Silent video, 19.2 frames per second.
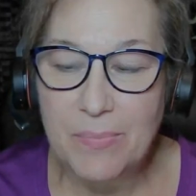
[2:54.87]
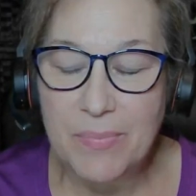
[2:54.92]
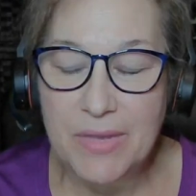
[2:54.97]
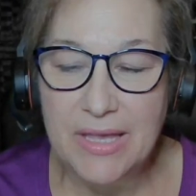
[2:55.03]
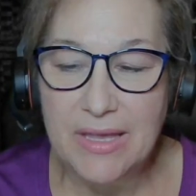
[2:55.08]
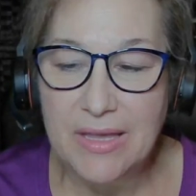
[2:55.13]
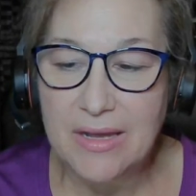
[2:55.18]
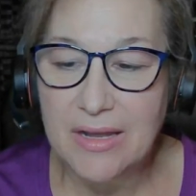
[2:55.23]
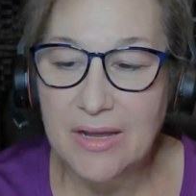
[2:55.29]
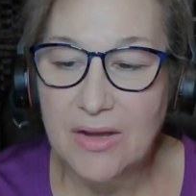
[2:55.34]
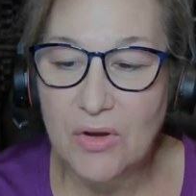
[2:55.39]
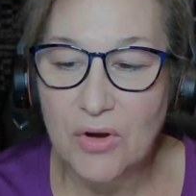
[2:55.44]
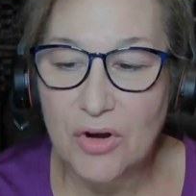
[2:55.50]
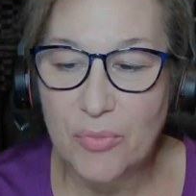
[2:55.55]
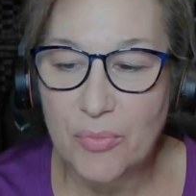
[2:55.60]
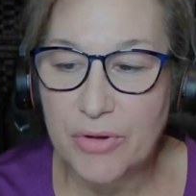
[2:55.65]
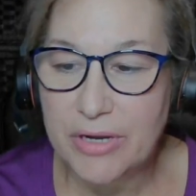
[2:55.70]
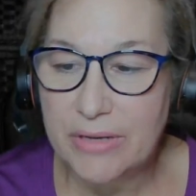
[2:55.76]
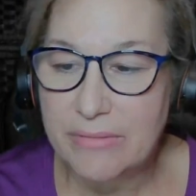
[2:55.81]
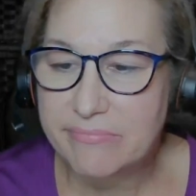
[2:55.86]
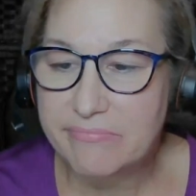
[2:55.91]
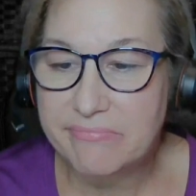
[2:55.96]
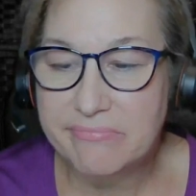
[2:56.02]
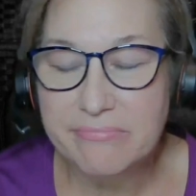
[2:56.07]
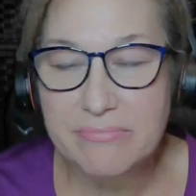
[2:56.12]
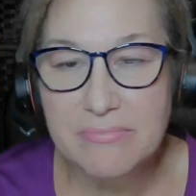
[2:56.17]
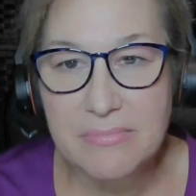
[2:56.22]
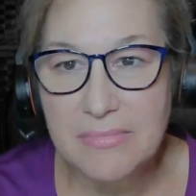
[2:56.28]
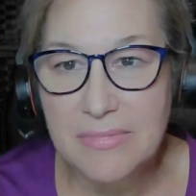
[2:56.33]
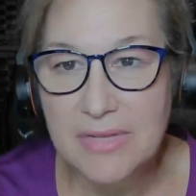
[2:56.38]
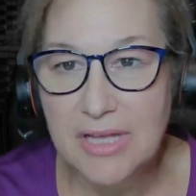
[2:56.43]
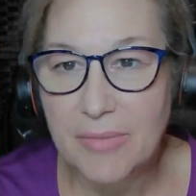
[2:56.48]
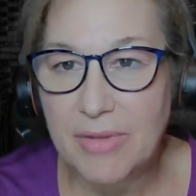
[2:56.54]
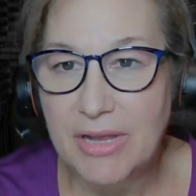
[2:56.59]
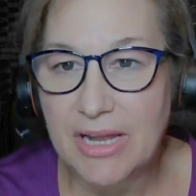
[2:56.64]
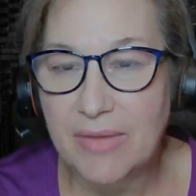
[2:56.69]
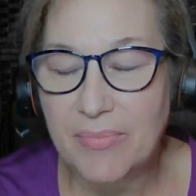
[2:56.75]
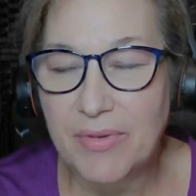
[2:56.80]
Being in corporate,
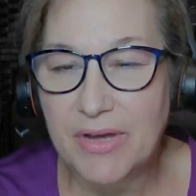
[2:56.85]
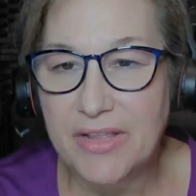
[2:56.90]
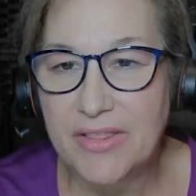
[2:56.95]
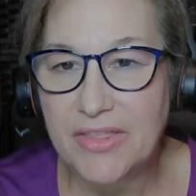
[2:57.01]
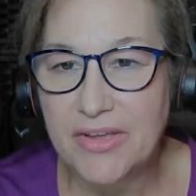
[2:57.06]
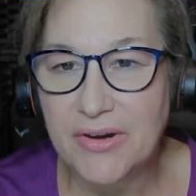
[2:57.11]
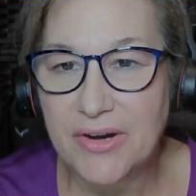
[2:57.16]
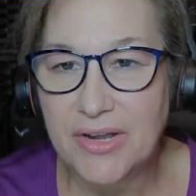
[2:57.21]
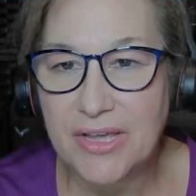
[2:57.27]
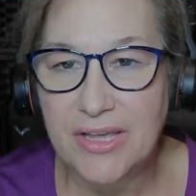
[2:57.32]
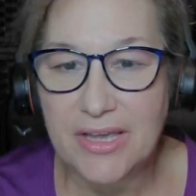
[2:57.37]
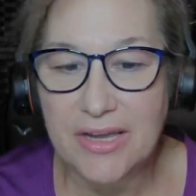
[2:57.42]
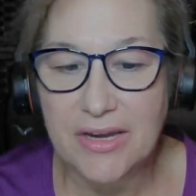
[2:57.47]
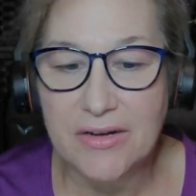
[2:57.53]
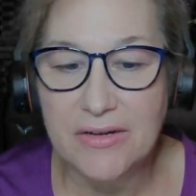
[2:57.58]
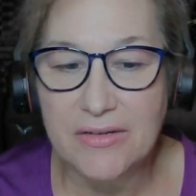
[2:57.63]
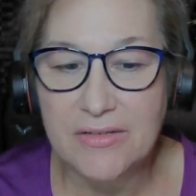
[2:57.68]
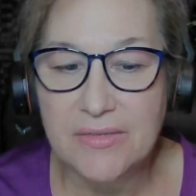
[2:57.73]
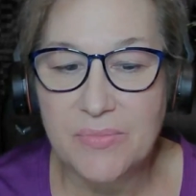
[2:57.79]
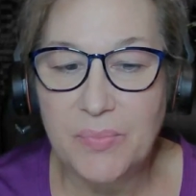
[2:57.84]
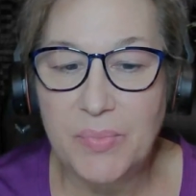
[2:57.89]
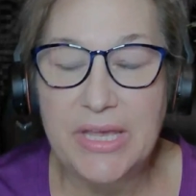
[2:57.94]
coming up on 30 years,